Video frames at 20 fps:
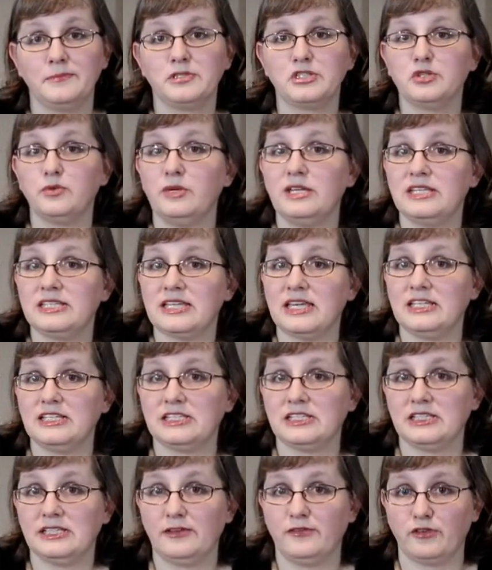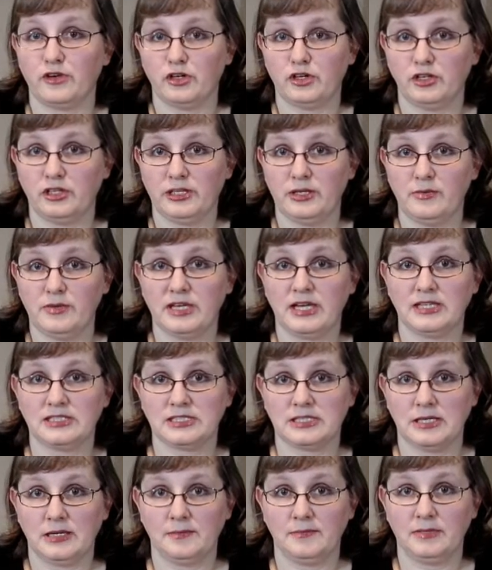So we decided to leave early. We got
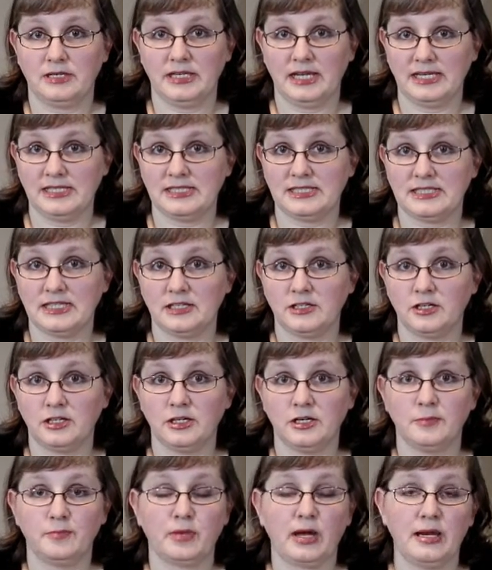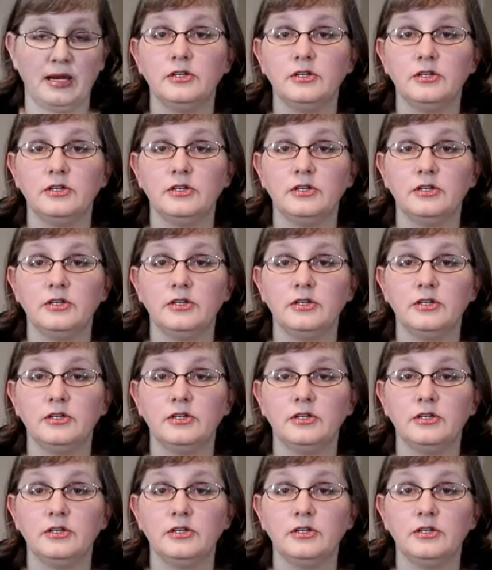some nice dinner.